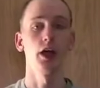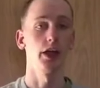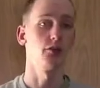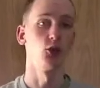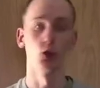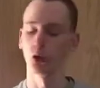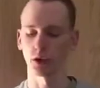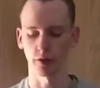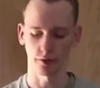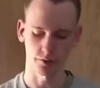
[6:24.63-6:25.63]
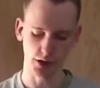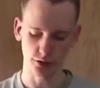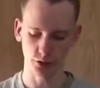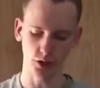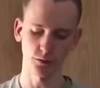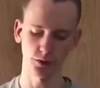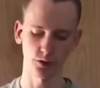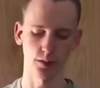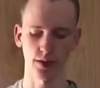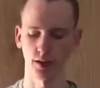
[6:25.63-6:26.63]
if you're looking for a vest to go for
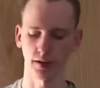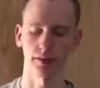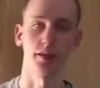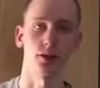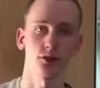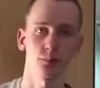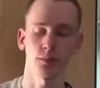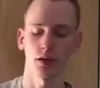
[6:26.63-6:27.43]
something like this.